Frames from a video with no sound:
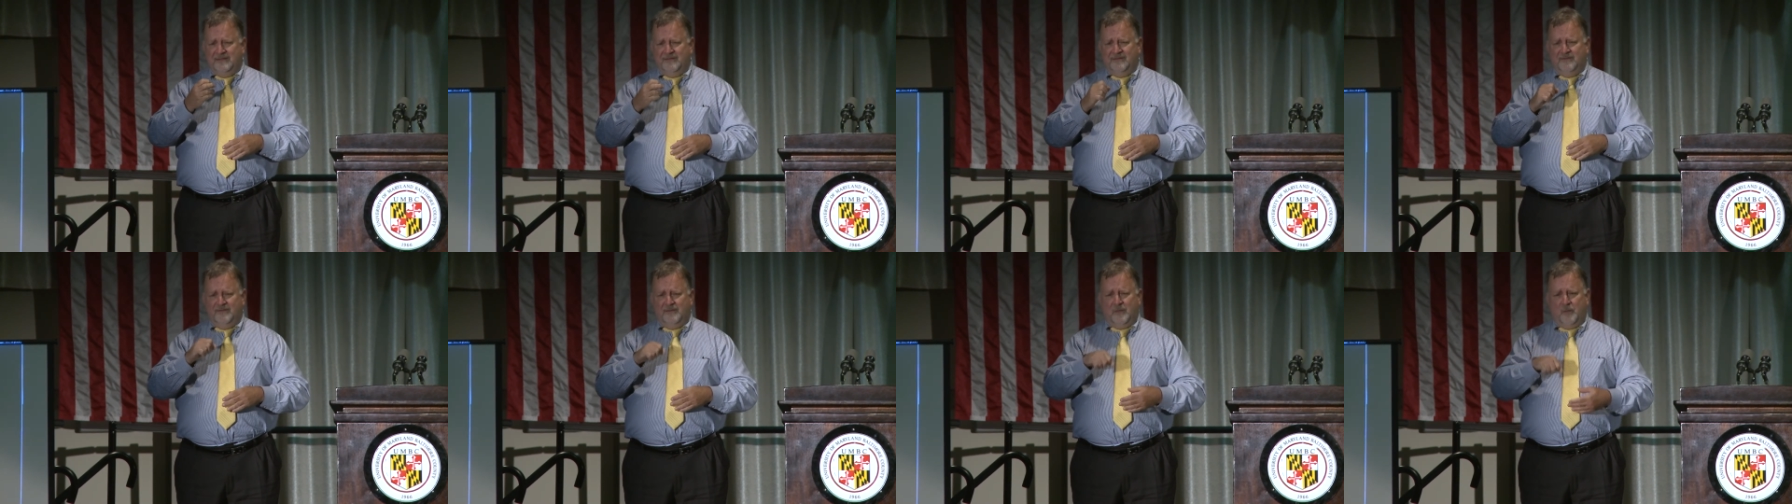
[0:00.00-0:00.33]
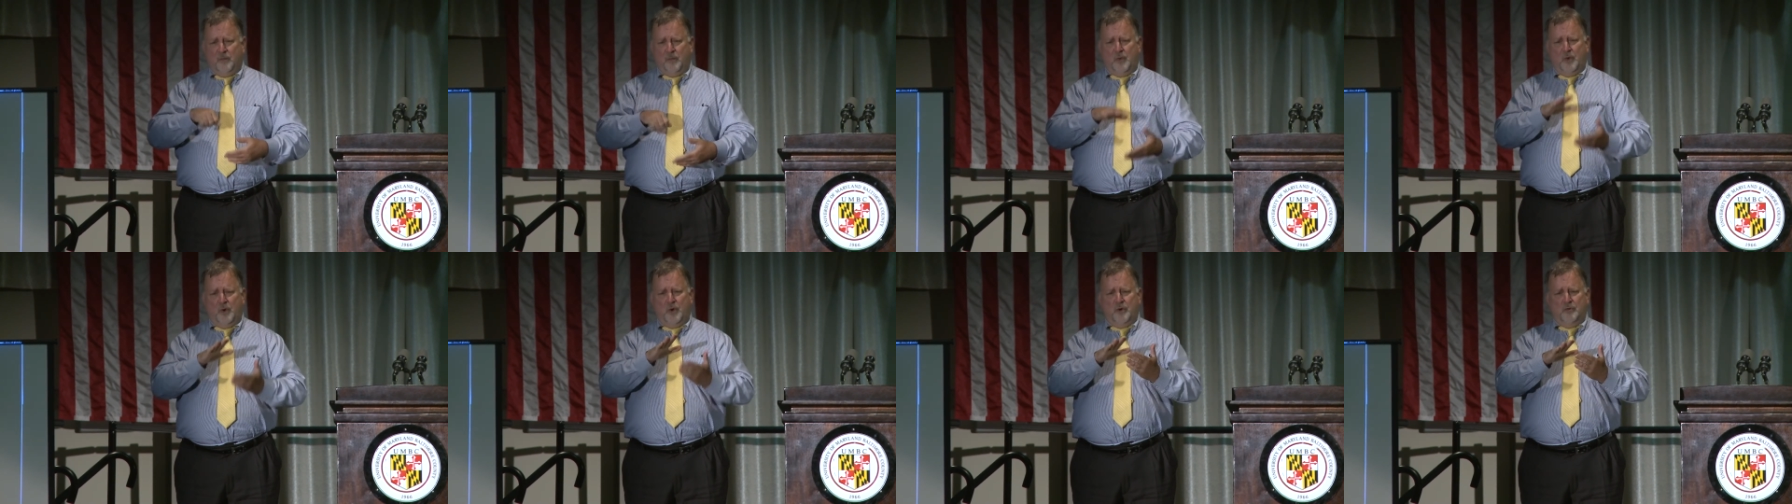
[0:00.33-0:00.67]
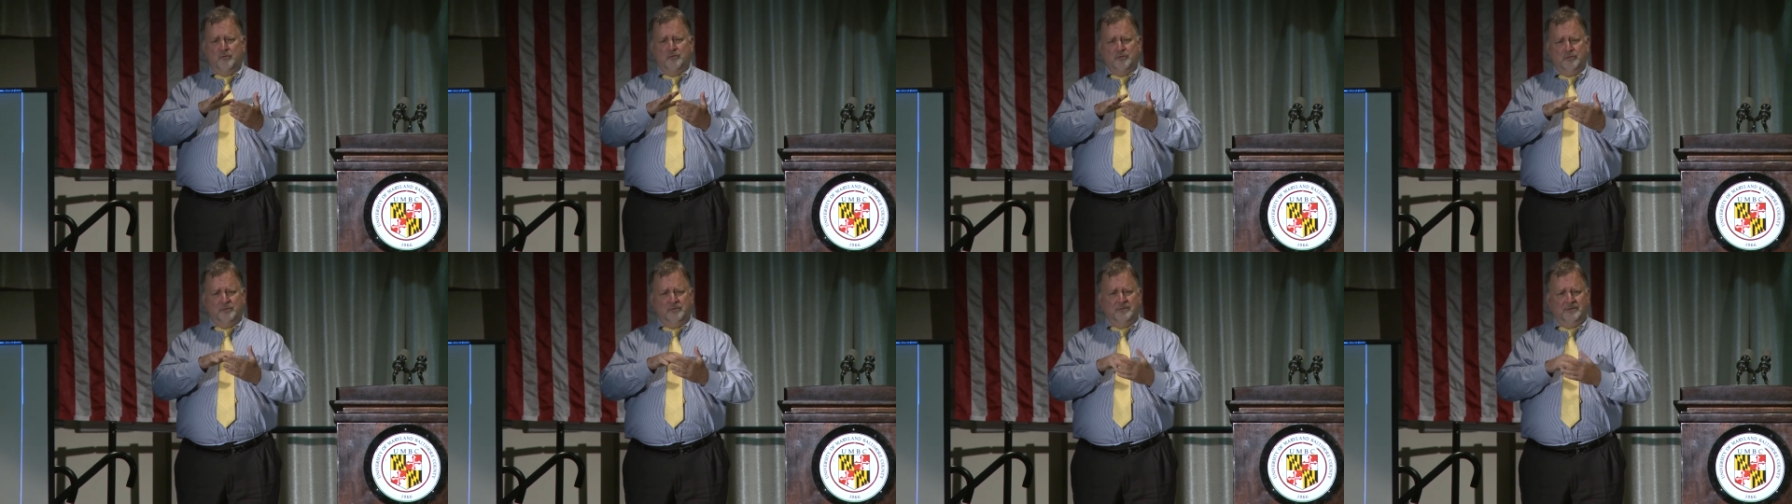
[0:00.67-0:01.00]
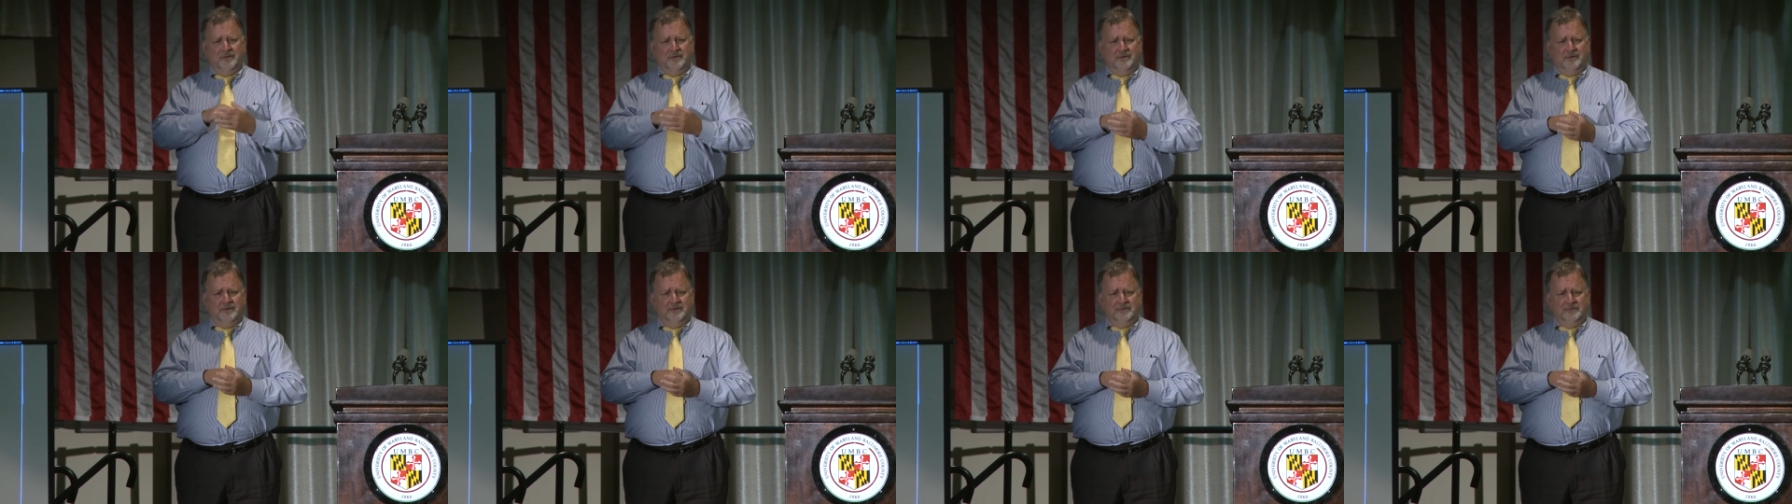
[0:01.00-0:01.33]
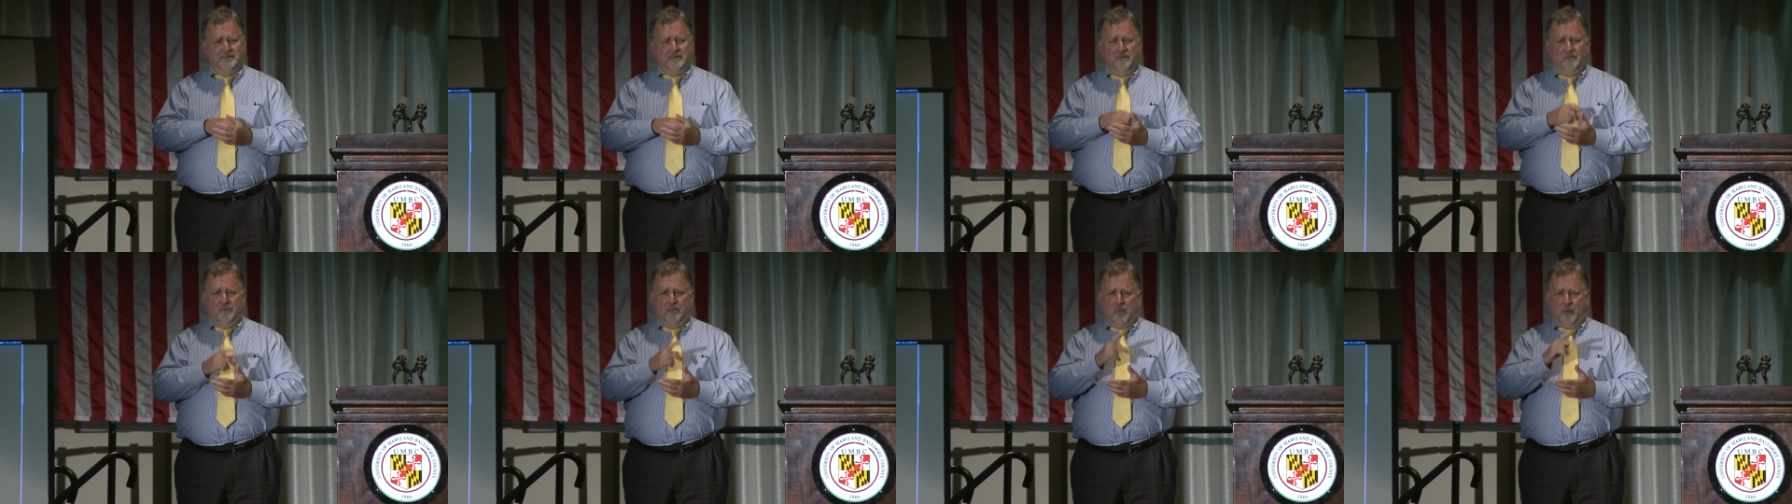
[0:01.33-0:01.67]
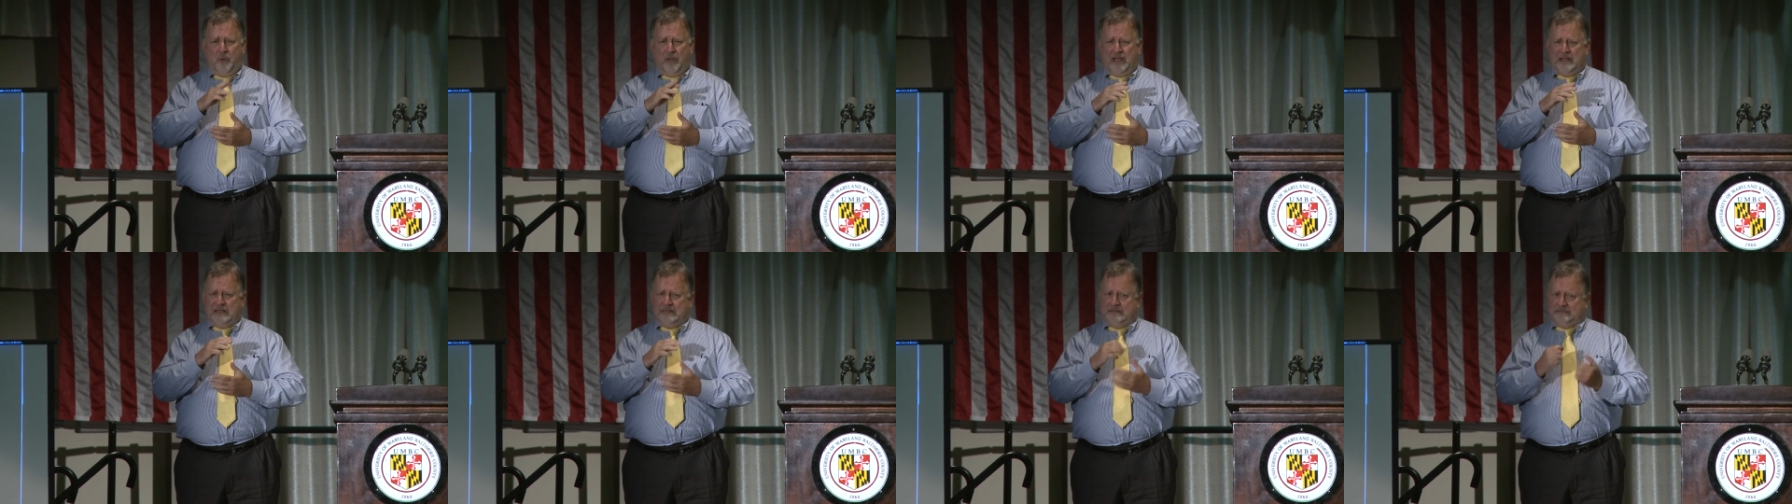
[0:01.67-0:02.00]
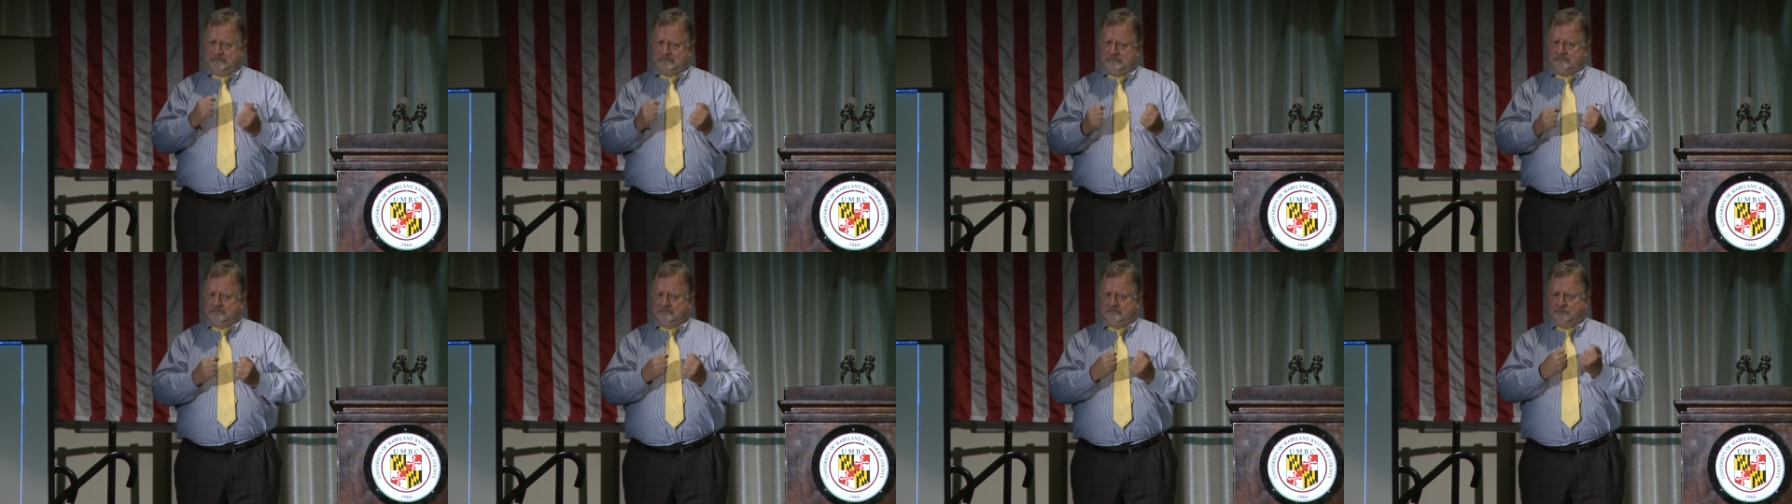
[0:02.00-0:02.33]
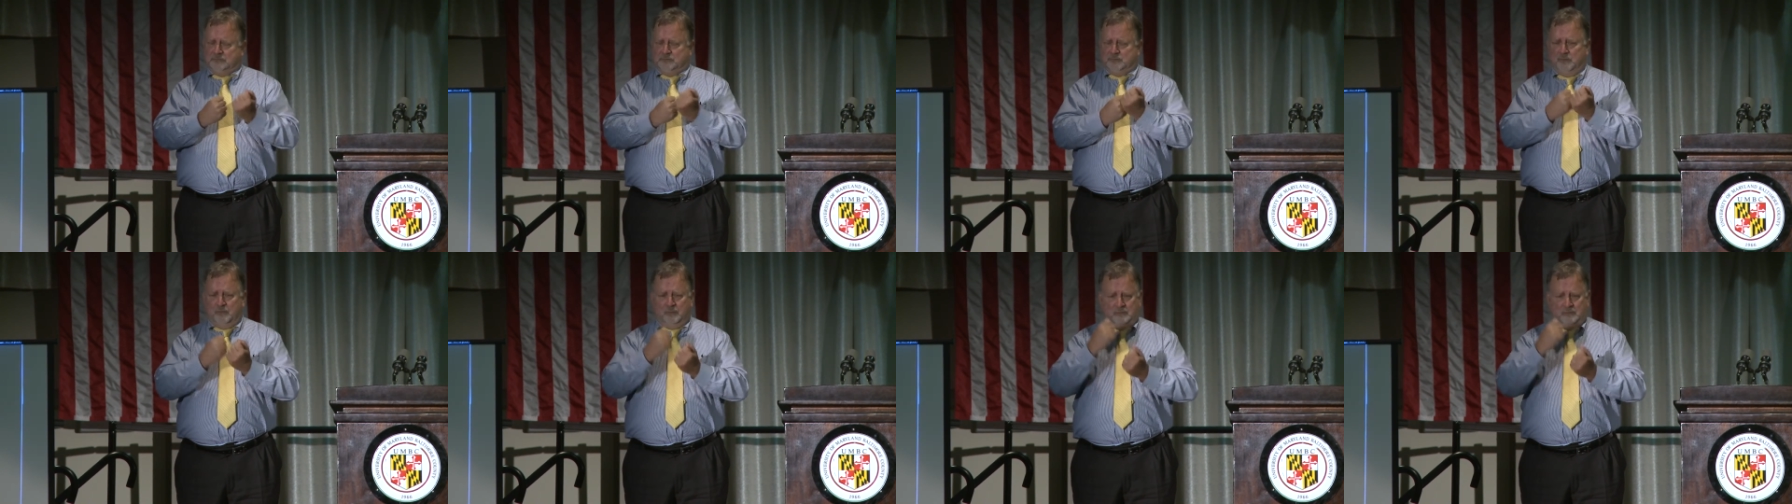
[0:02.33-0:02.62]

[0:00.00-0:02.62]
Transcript: and we believe in a proactive approach.